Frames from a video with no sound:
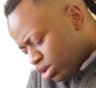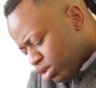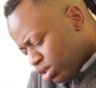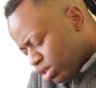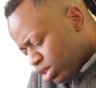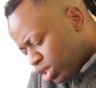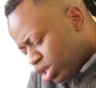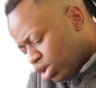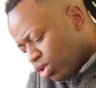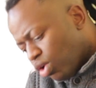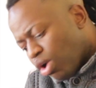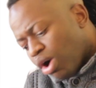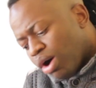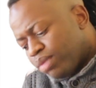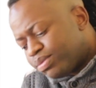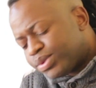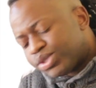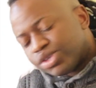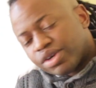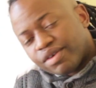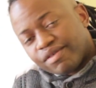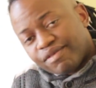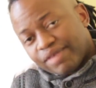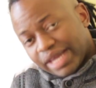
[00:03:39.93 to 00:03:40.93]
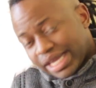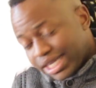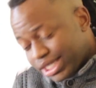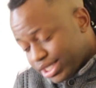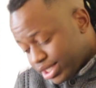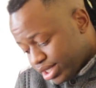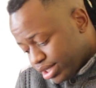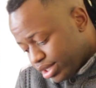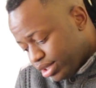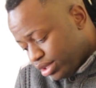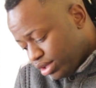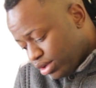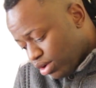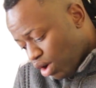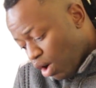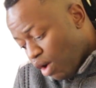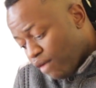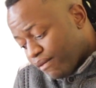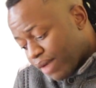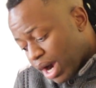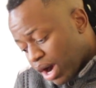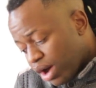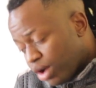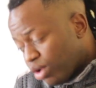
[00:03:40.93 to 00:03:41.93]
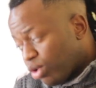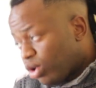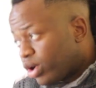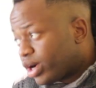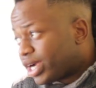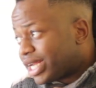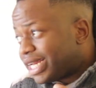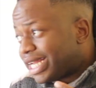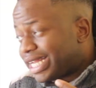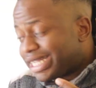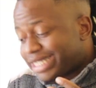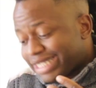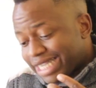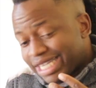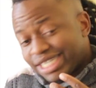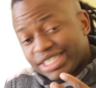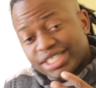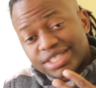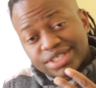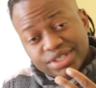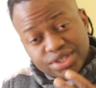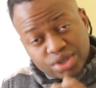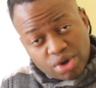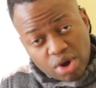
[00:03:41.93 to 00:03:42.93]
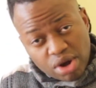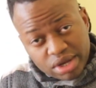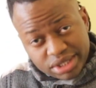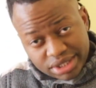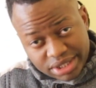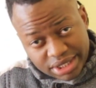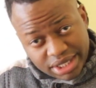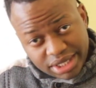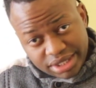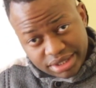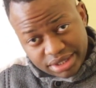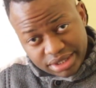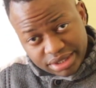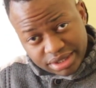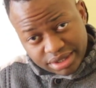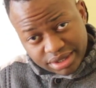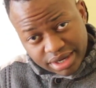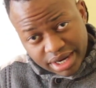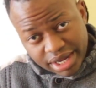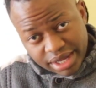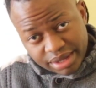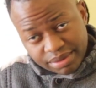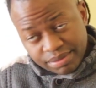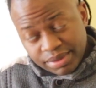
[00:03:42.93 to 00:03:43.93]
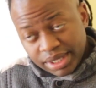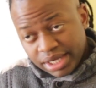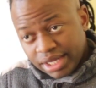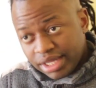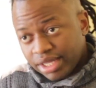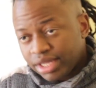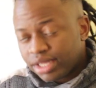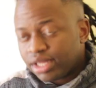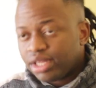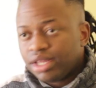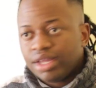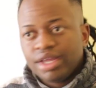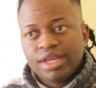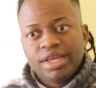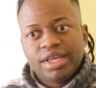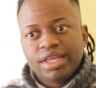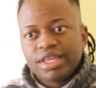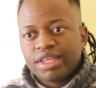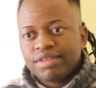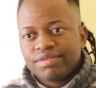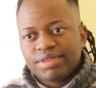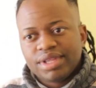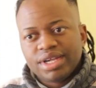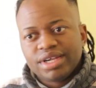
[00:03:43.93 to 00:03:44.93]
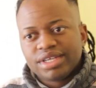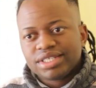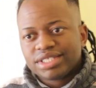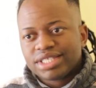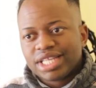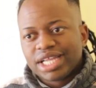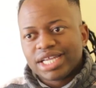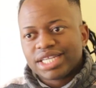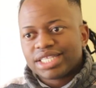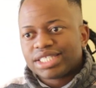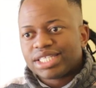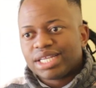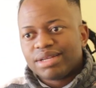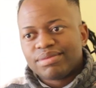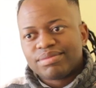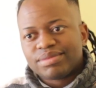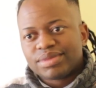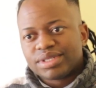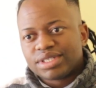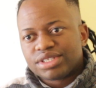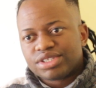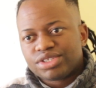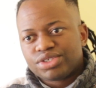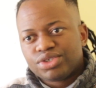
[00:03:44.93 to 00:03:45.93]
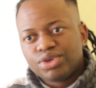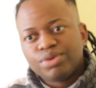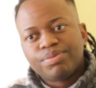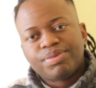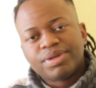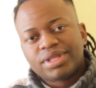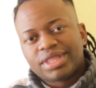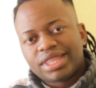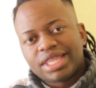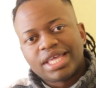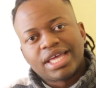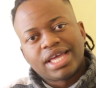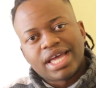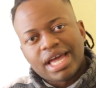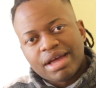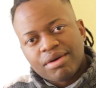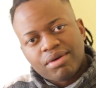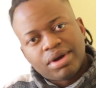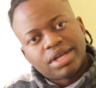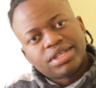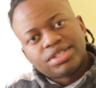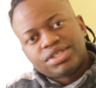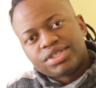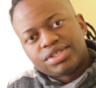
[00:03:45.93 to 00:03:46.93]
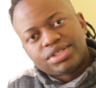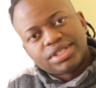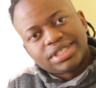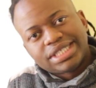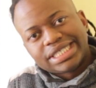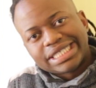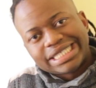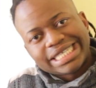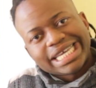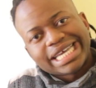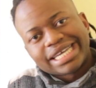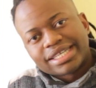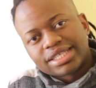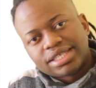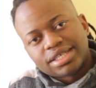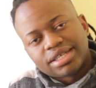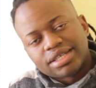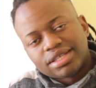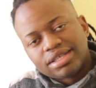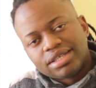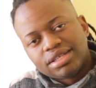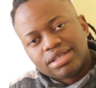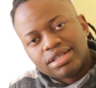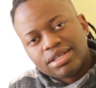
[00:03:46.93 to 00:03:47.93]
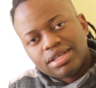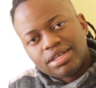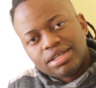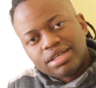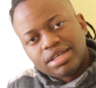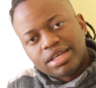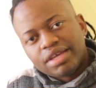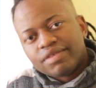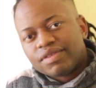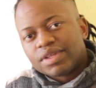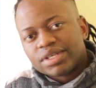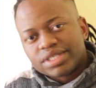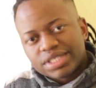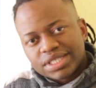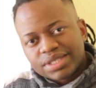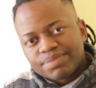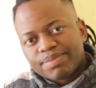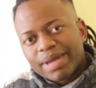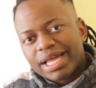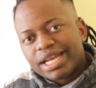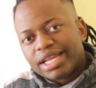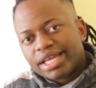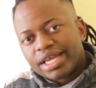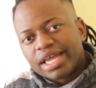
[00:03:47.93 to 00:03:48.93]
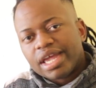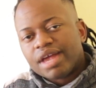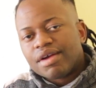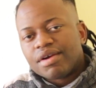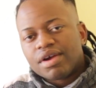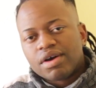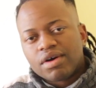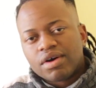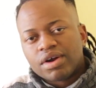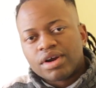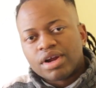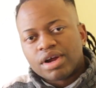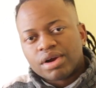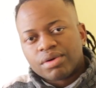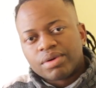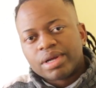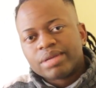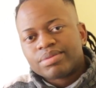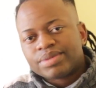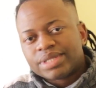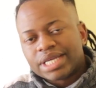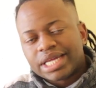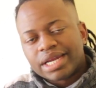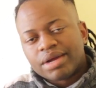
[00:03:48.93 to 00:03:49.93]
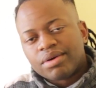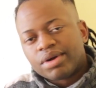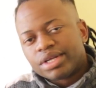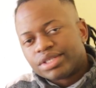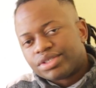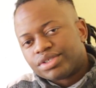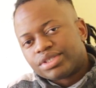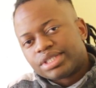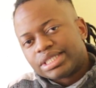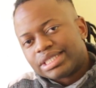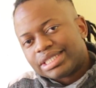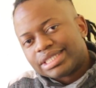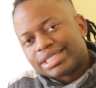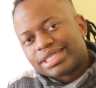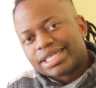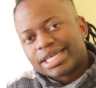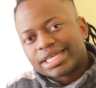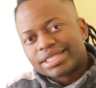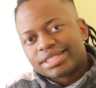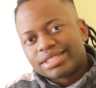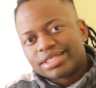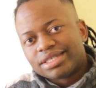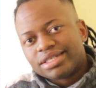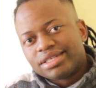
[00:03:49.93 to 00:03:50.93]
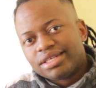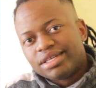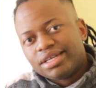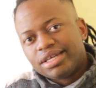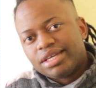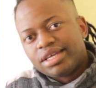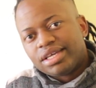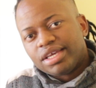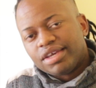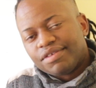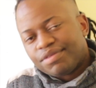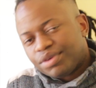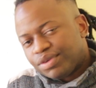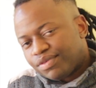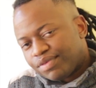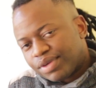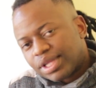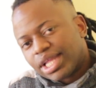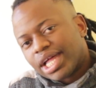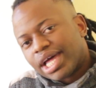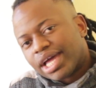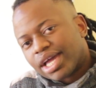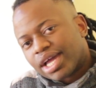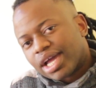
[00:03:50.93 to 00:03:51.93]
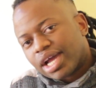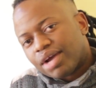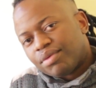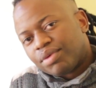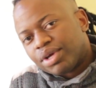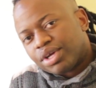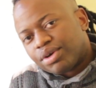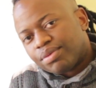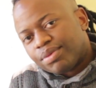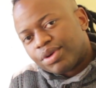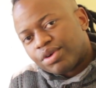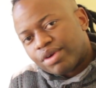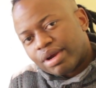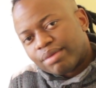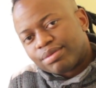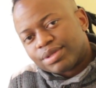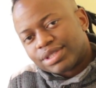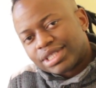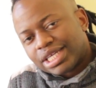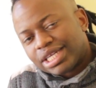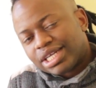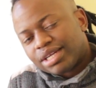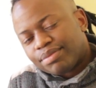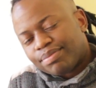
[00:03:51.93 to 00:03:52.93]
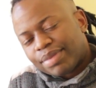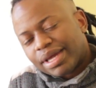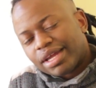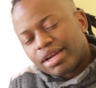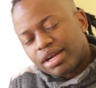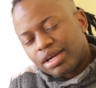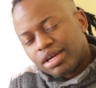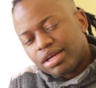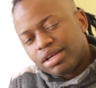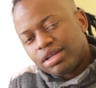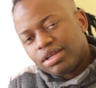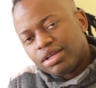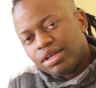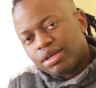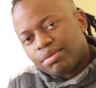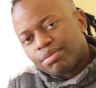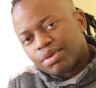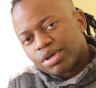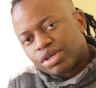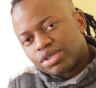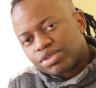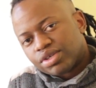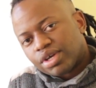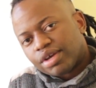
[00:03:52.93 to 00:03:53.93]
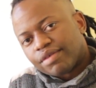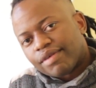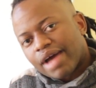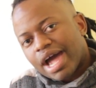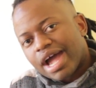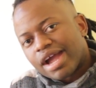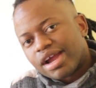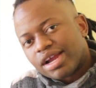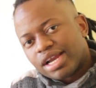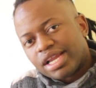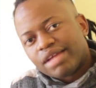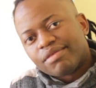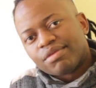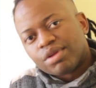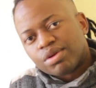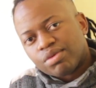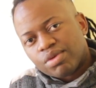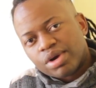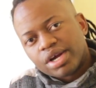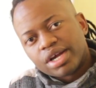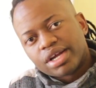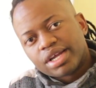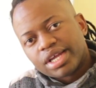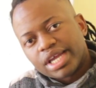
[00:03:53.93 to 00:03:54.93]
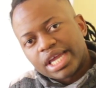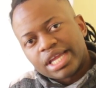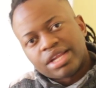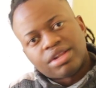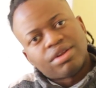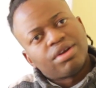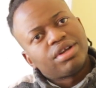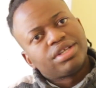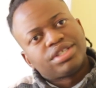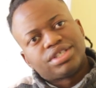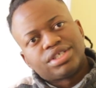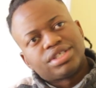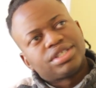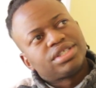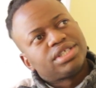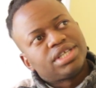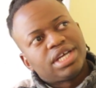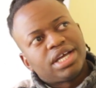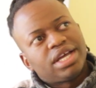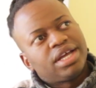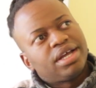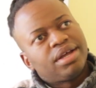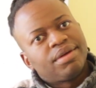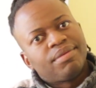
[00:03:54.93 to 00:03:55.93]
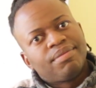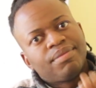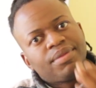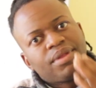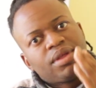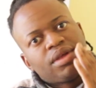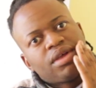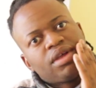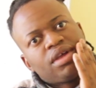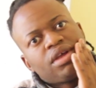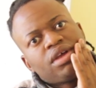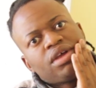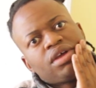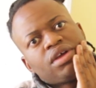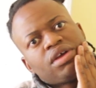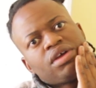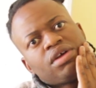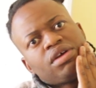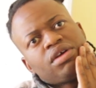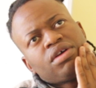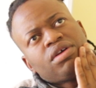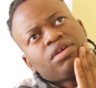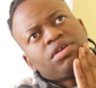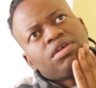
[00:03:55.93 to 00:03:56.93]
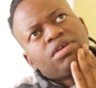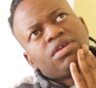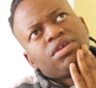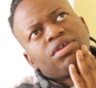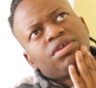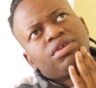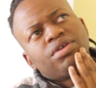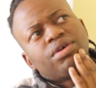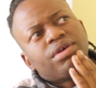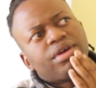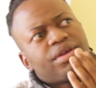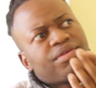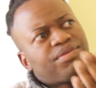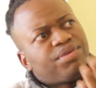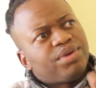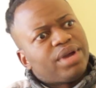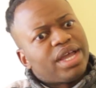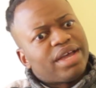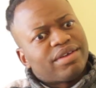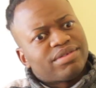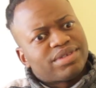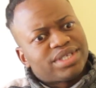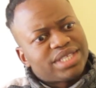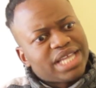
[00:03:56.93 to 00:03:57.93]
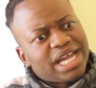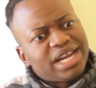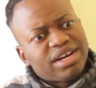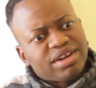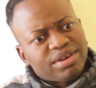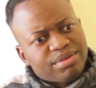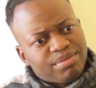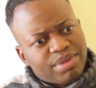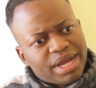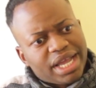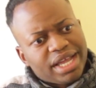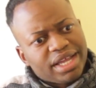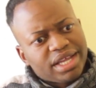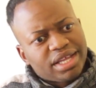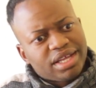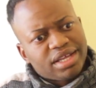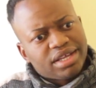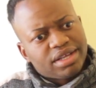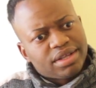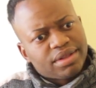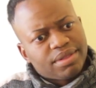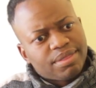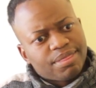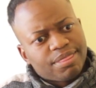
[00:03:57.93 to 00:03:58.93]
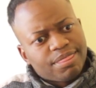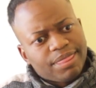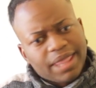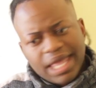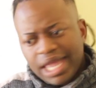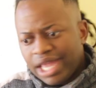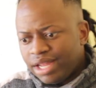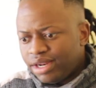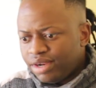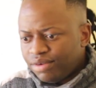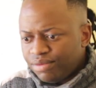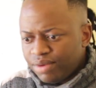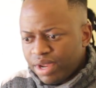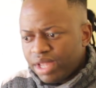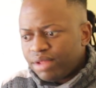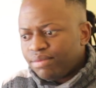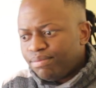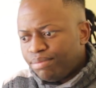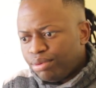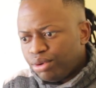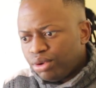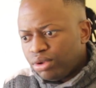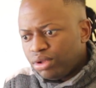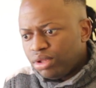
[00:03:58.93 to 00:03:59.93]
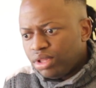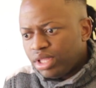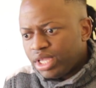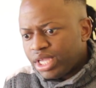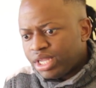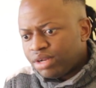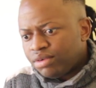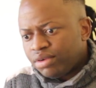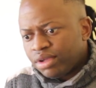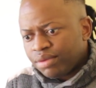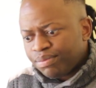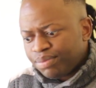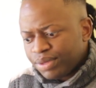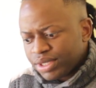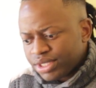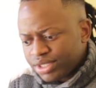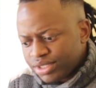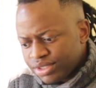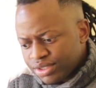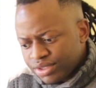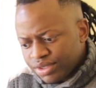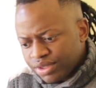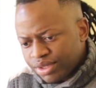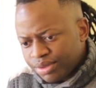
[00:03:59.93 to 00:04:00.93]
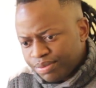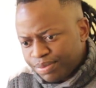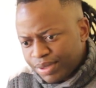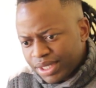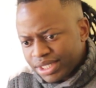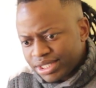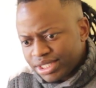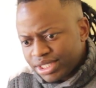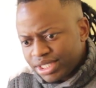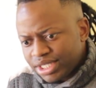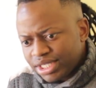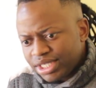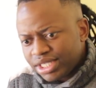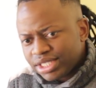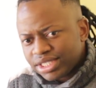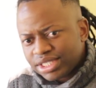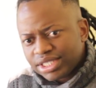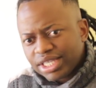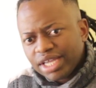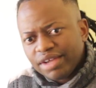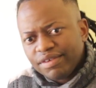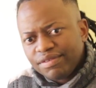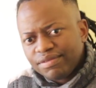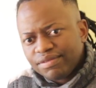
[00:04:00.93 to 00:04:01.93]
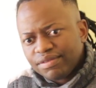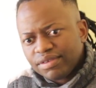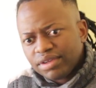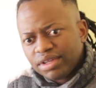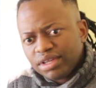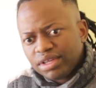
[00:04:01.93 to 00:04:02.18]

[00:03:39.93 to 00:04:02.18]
the observation of our organization's content, right? Meaning, if there's like some stupid thing, I want you to detect it. If there's a spelling error on our website, I want you to detect it. If you feel like we could be represented better because we have higher level work and not just, if we have Standard Bank and Red Bull and we have pictures of the president and stuff,